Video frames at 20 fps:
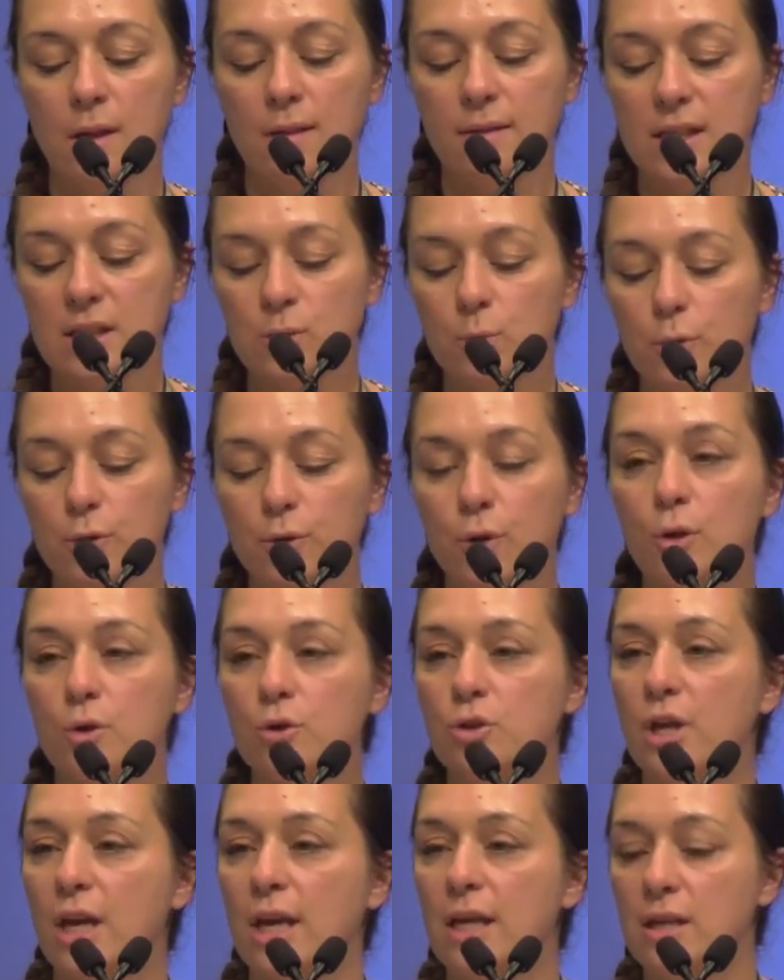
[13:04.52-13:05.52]
This will
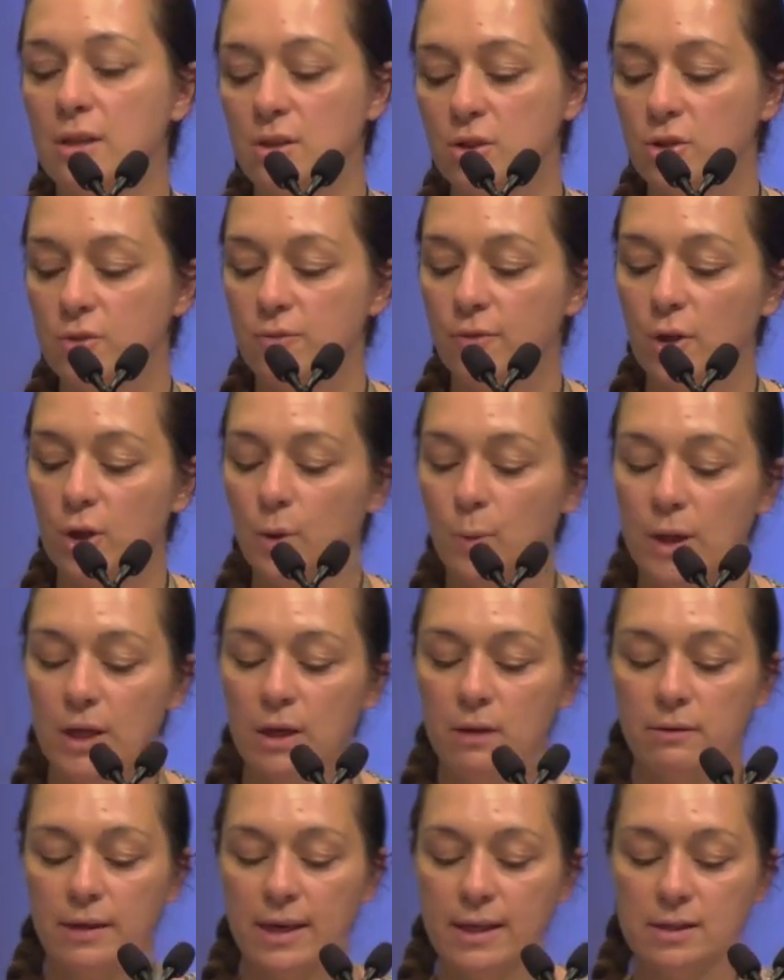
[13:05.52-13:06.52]
not change following
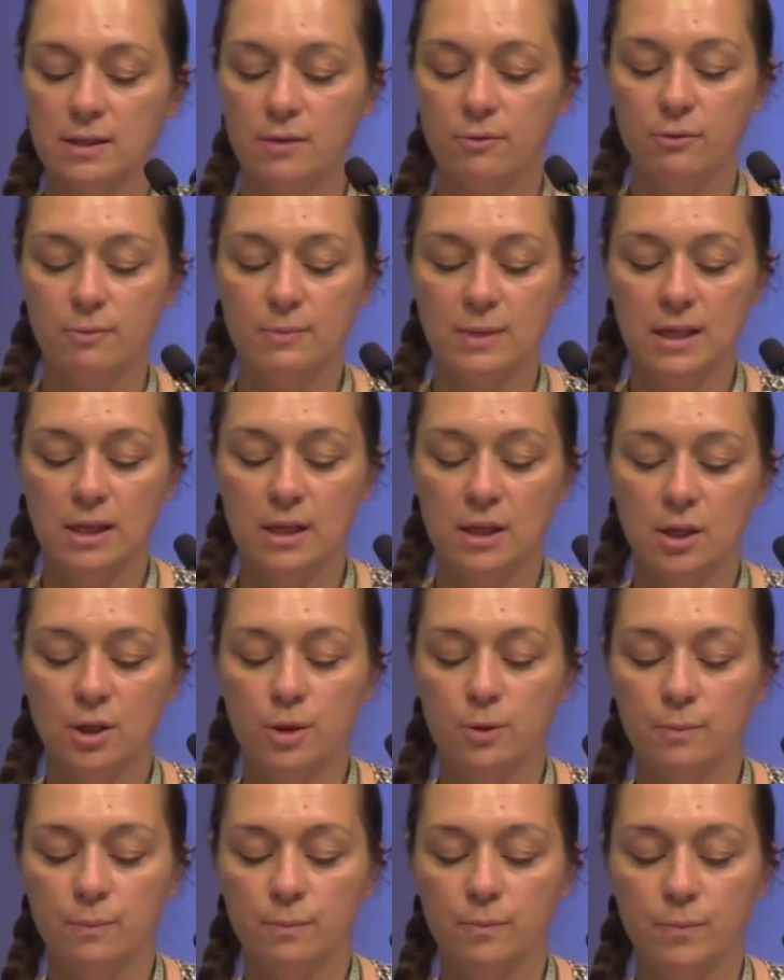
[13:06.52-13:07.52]
our exit from the
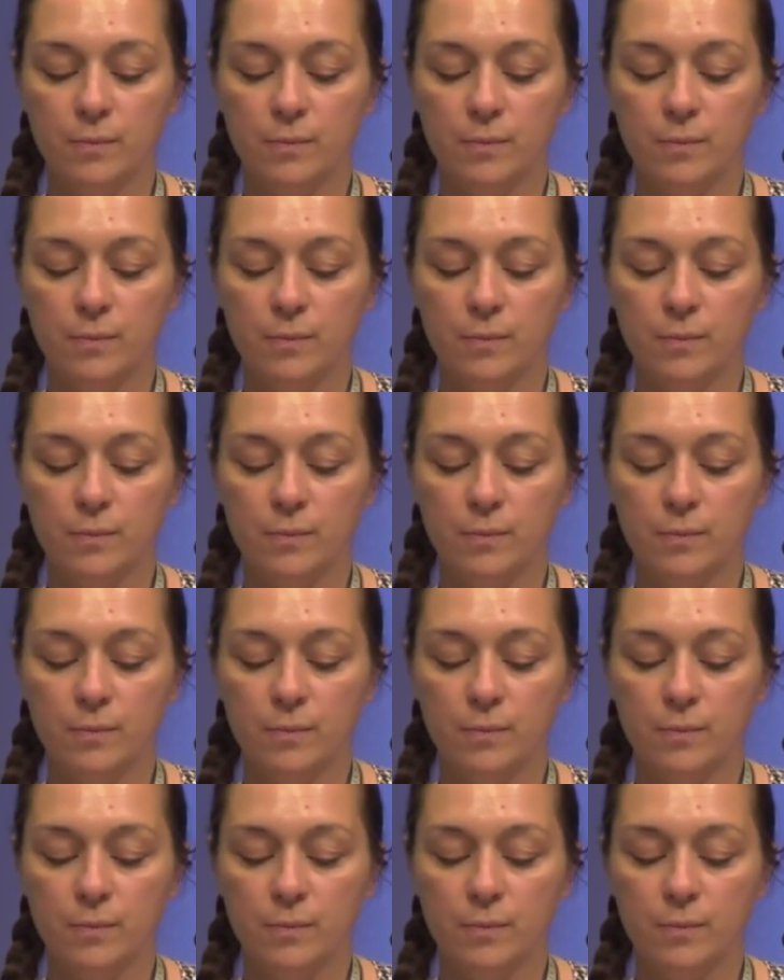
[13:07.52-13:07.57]
EU.